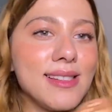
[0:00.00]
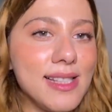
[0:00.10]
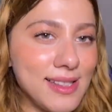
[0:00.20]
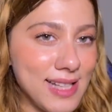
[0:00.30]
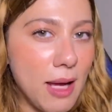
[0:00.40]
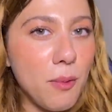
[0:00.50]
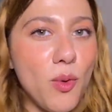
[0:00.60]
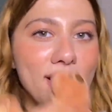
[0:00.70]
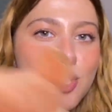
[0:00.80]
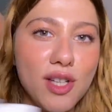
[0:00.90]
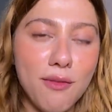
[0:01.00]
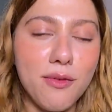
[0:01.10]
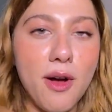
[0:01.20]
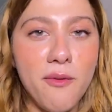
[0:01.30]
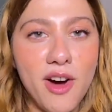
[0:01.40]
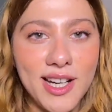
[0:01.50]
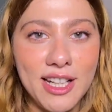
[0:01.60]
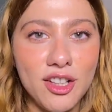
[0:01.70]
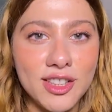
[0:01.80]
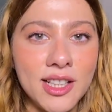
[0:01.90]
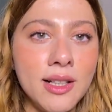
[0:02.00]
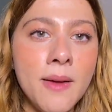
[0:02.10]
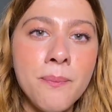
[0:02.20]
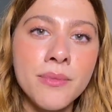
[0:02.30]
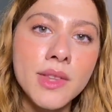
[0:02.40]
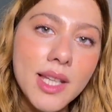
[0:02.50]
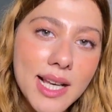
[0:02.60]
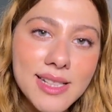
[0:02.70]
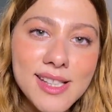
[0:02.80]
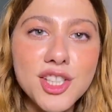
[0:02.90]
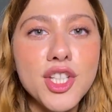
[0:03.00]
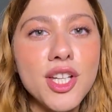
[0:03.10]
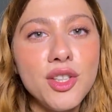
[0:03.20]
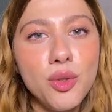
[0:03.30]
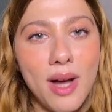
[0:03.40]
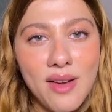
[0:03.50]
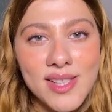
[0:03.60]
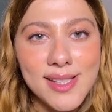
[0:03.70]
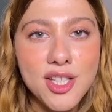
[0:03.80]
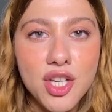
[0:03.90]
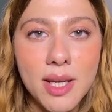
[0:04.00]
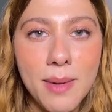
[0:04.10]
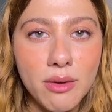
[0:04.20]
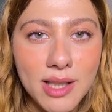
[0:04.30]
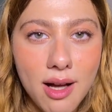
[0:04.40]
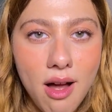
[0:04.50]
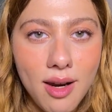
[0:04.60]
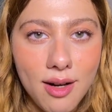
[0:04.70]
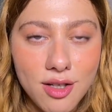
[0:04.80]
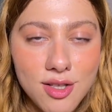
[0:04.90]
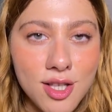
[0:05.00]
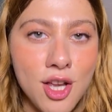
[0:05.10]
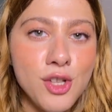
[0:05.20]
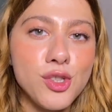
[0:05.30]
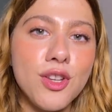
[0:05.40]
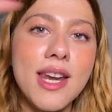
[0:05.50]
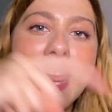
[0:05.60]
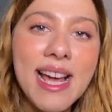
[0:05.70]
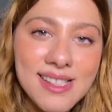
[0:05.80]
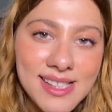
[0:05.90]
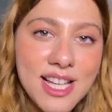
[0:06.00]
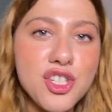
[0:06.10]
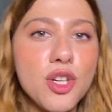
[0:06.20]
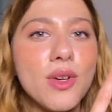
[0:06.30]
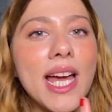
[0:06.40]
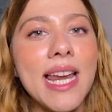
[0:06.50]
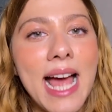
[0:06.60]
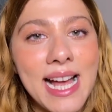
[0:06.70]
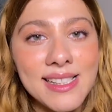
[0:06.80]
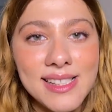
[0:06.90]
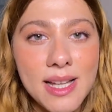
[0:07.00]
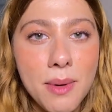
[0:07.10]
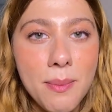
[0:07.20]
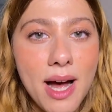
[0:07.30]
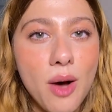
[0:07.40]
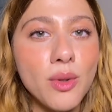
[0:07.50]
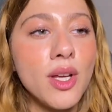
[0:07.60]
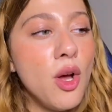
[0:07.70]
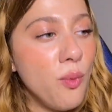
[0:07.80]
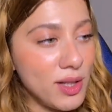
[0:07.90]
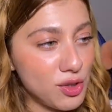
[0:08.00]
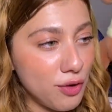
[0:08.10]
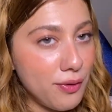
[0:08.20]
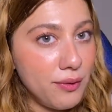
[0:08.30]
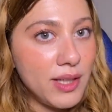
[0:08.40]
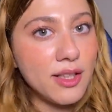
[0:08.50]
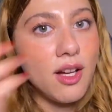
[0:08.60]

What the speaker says: the same question from one another. The next session, you have a session about the colors. So the next session, you can ask them about what's your favorite